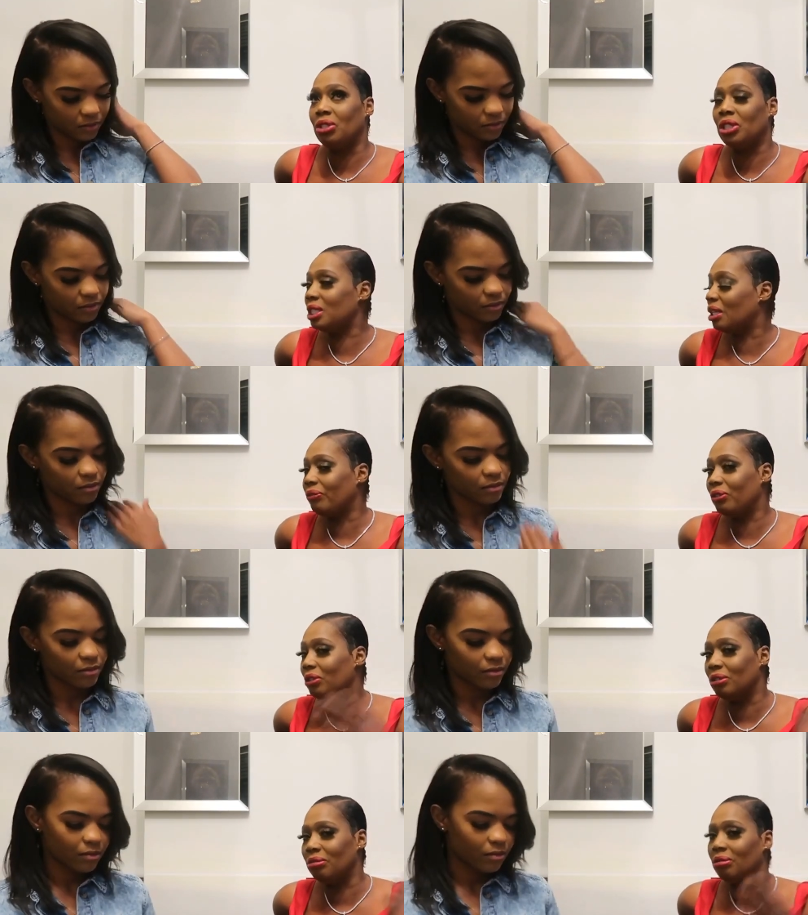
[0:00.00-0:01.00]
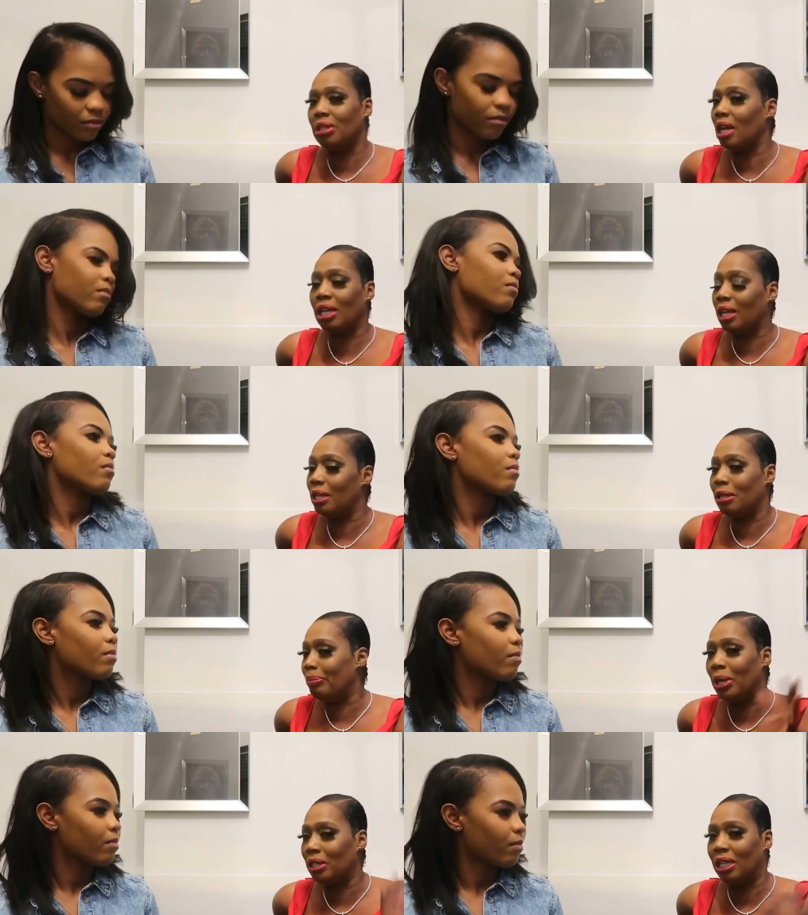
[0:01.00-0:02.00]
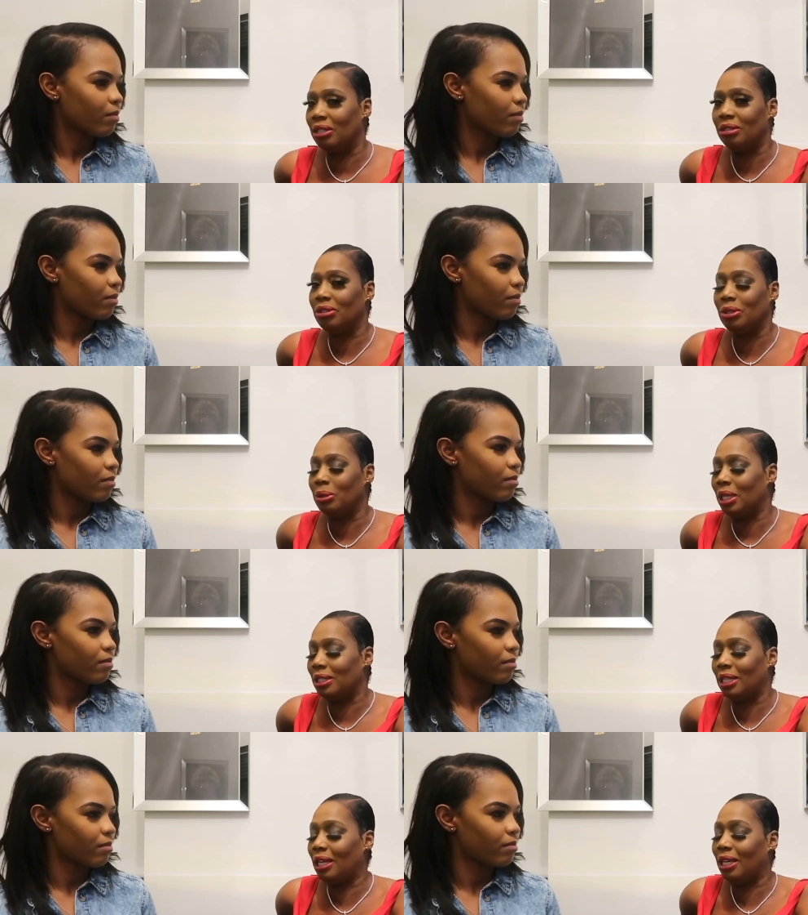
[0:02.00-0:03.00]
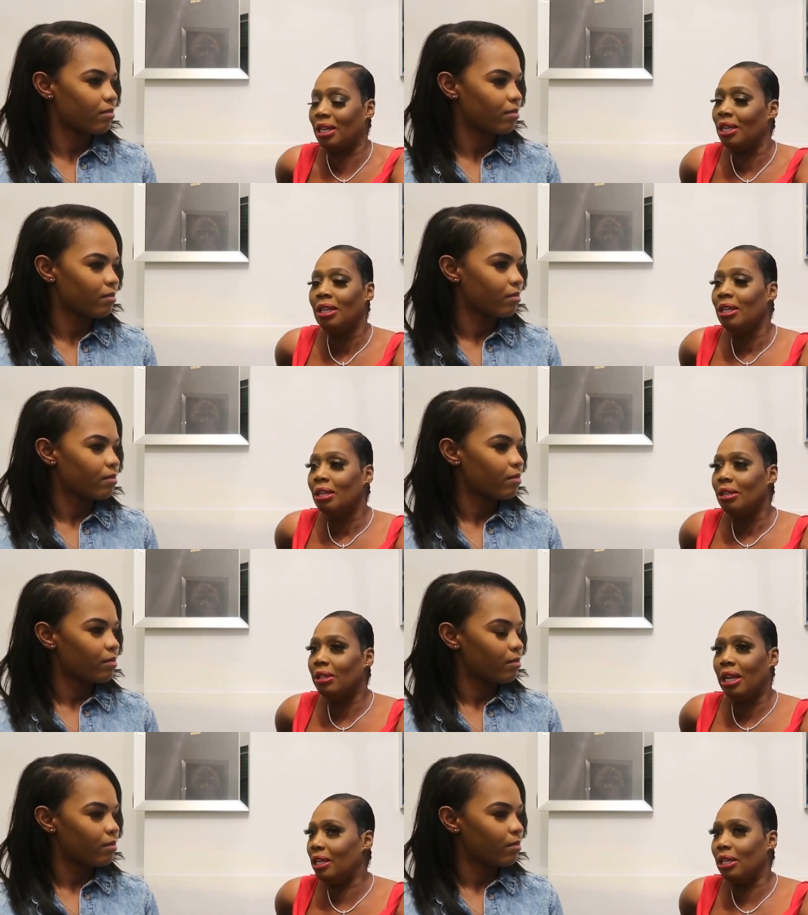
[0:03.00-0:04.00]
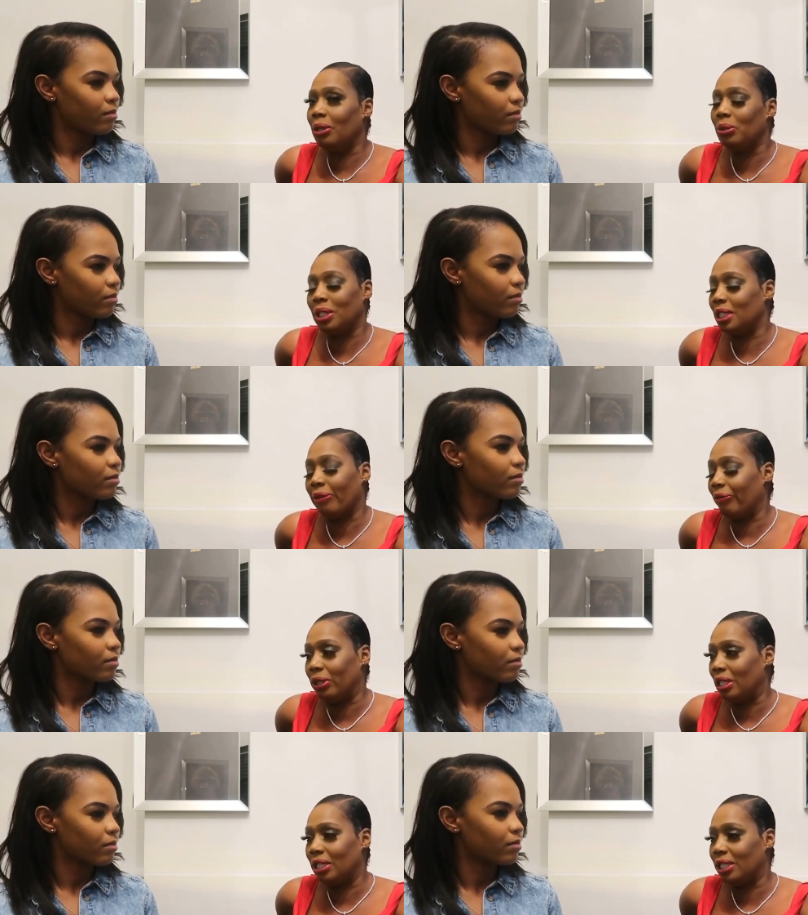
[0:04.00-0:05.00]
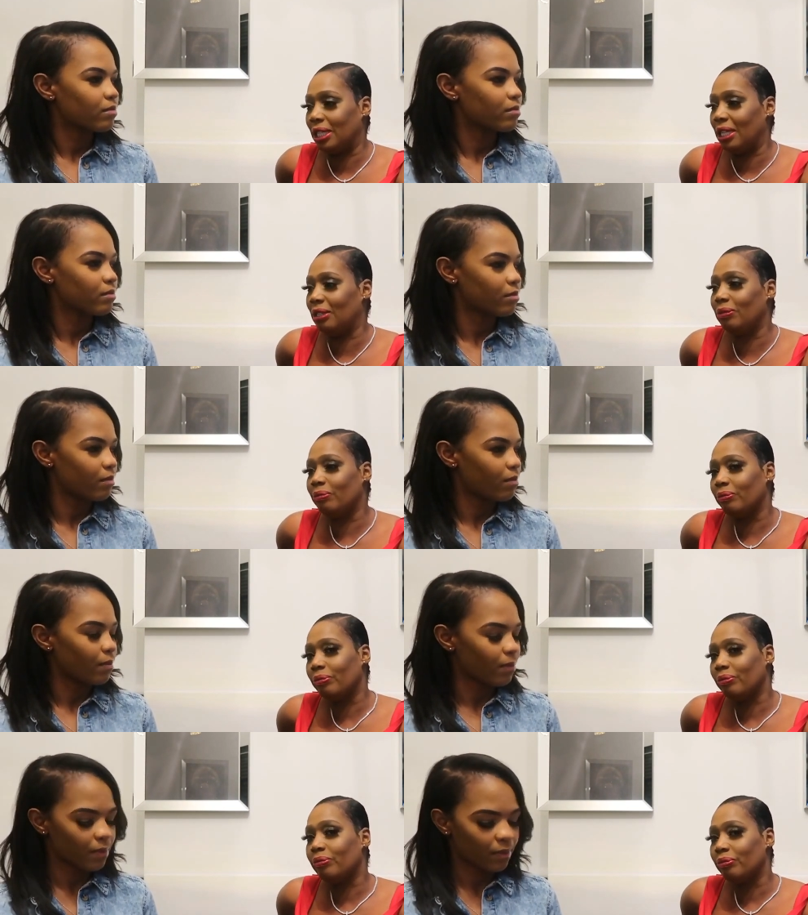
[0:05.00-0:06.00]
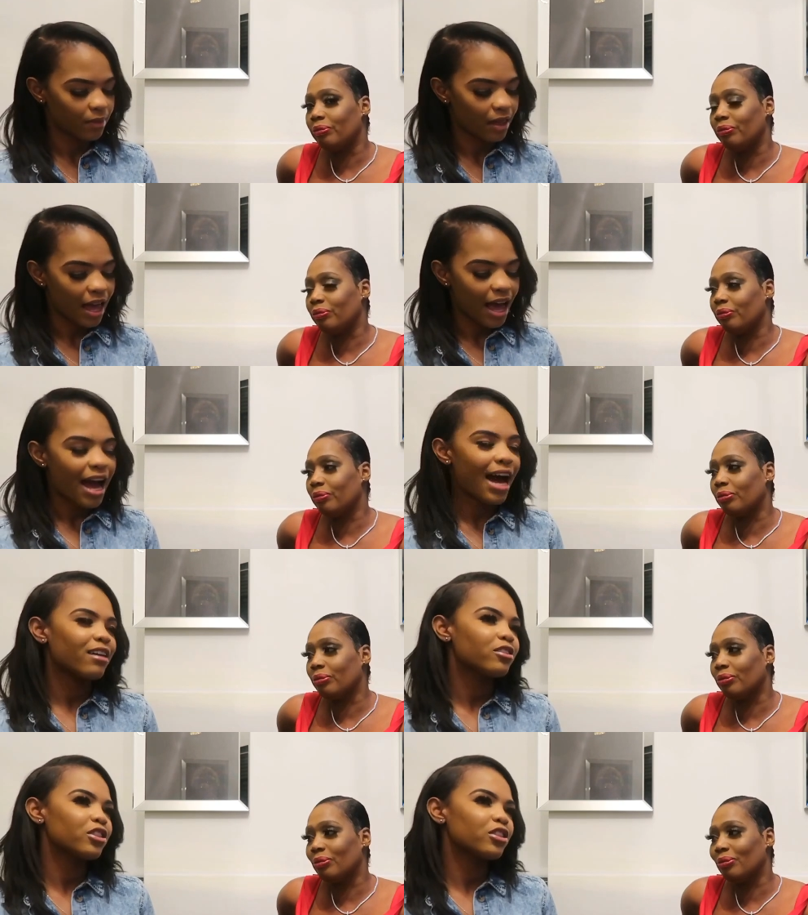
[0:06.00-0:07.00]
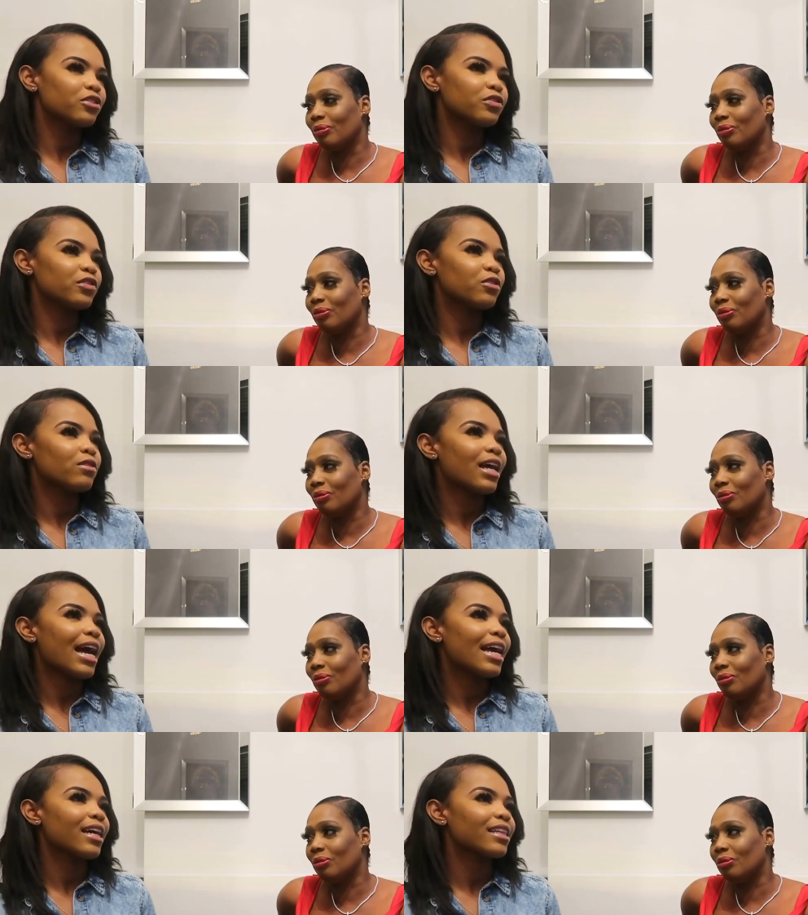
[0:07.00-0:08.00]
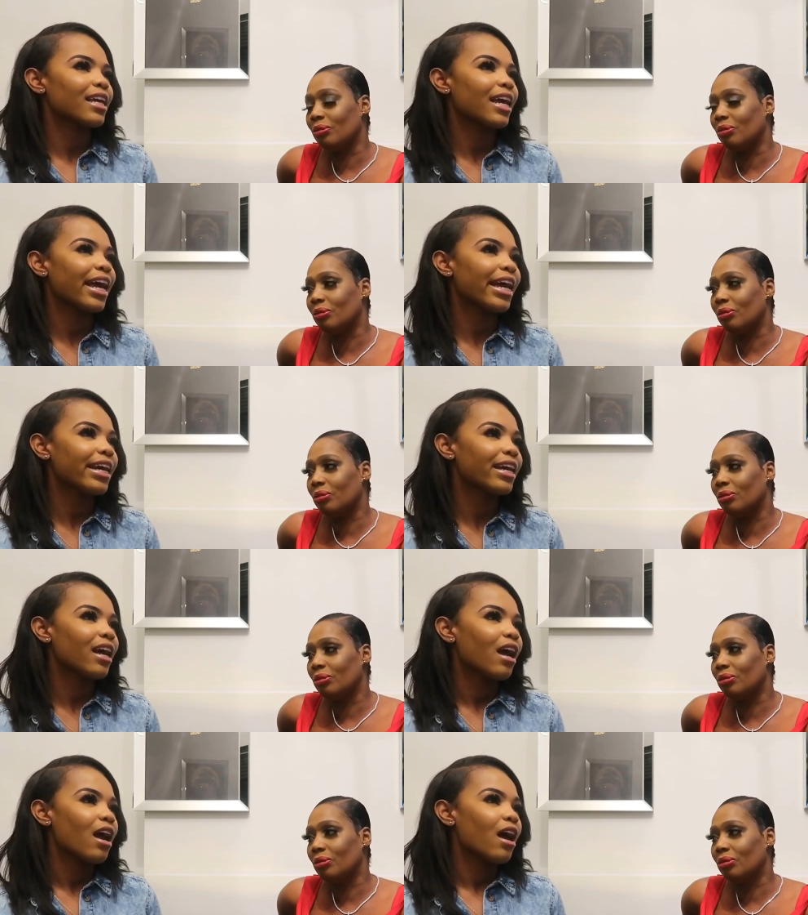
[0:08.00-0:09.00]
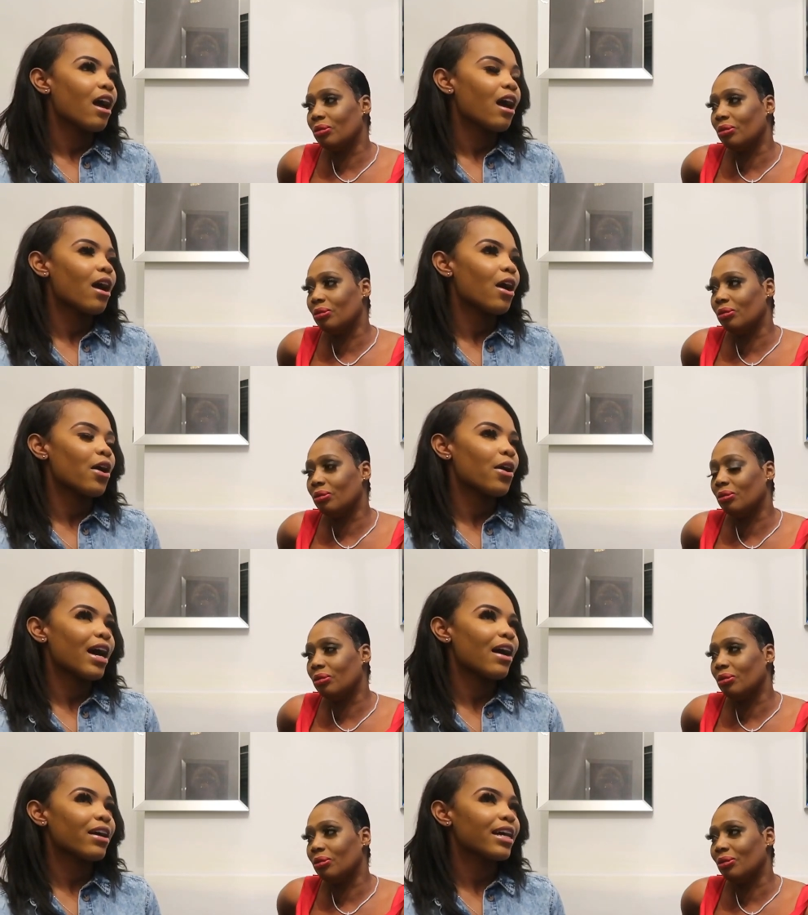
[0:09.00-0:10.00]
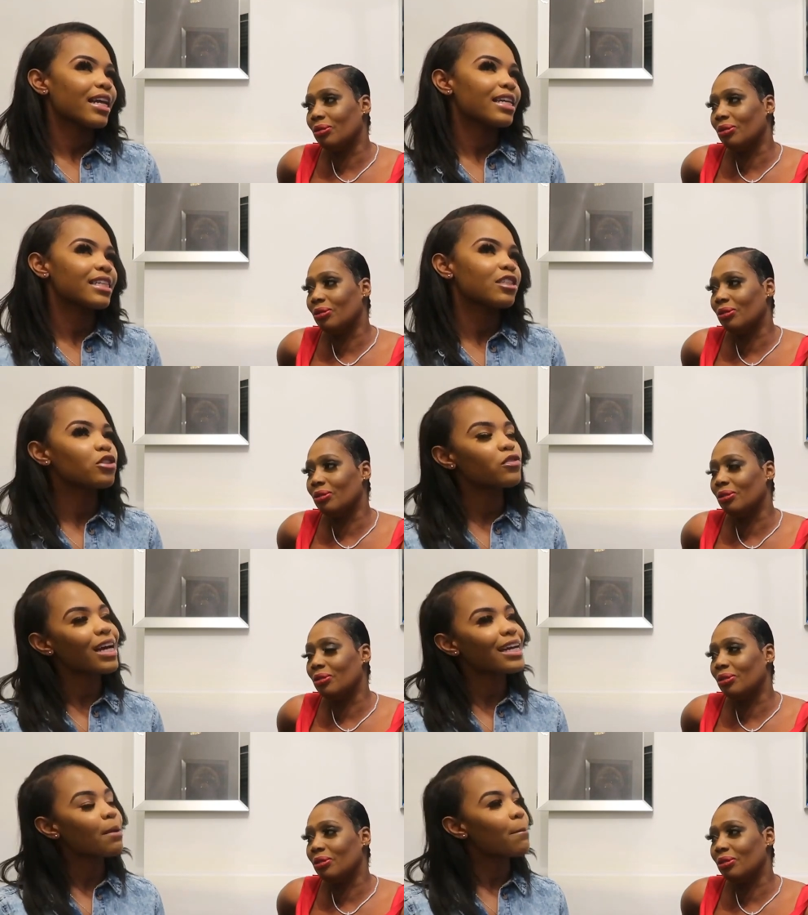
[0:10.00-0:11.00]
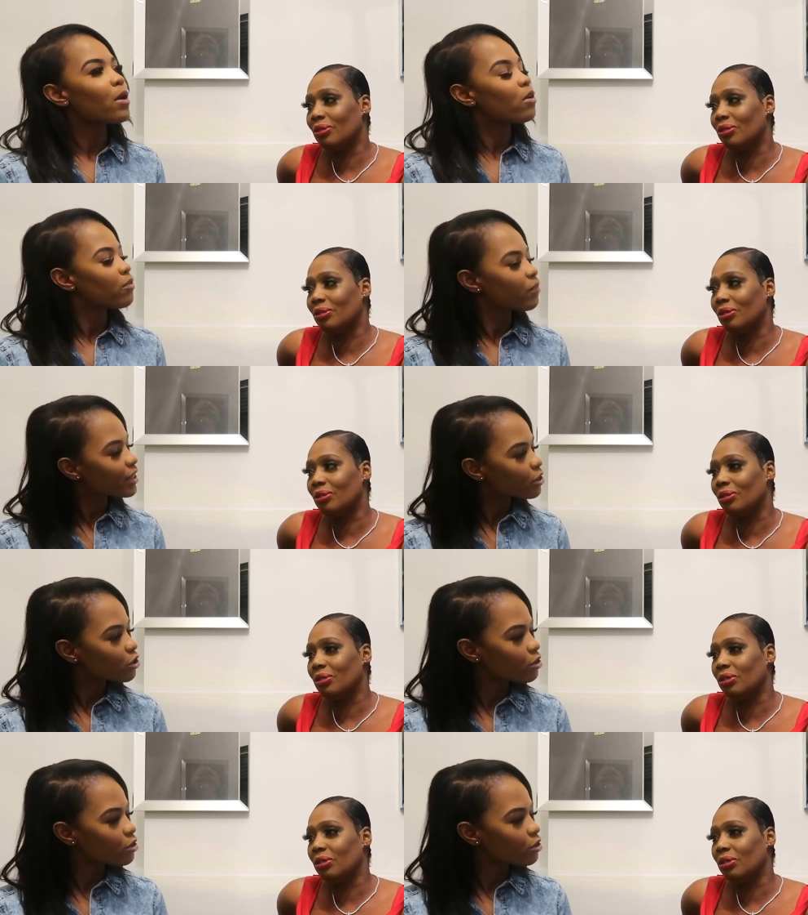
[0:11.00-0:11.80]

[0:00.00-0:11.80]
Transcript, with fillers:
Speaker 1: you just have to knock it at the bottom, and do not take any notice of what they're saying.
Speaker 2: Mm -hmm. How do you feel like the hate, uh, how can I say, do you feel like it motivates